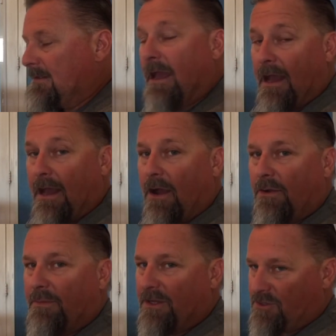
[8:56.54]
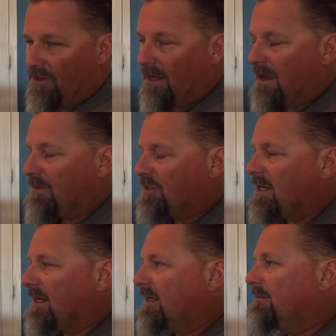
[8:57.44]
Yeah, I would have made sure I got my
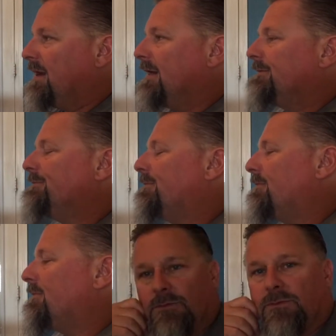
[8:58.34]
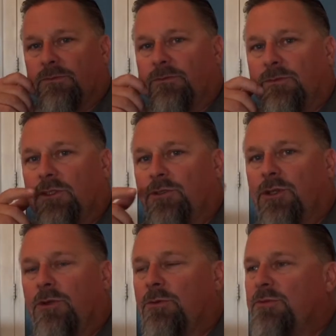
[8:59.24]
shotgun back. So
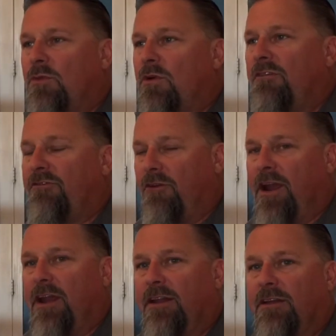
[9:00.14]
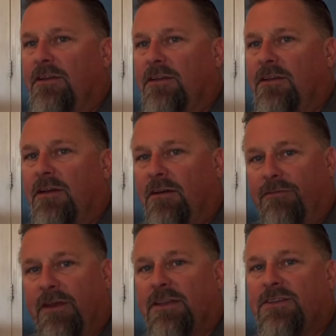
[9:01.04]
Junior was more afraid of
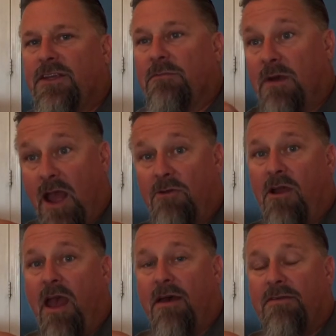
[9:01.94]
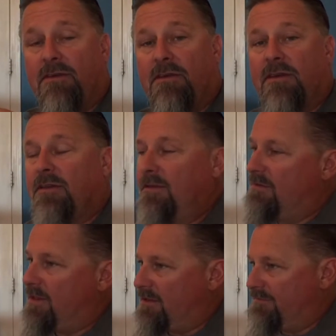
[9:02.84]
facing my wrath
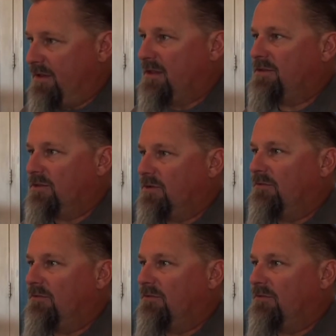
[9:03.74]
than to face his